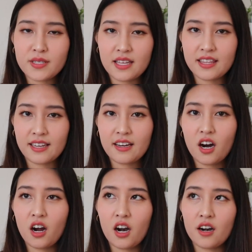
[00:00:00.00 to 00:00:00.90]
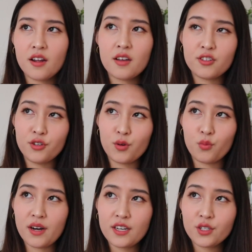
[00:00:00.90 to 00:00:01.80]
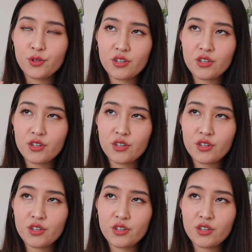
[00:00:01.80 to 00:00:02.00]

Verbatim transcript: I think are Unit 1,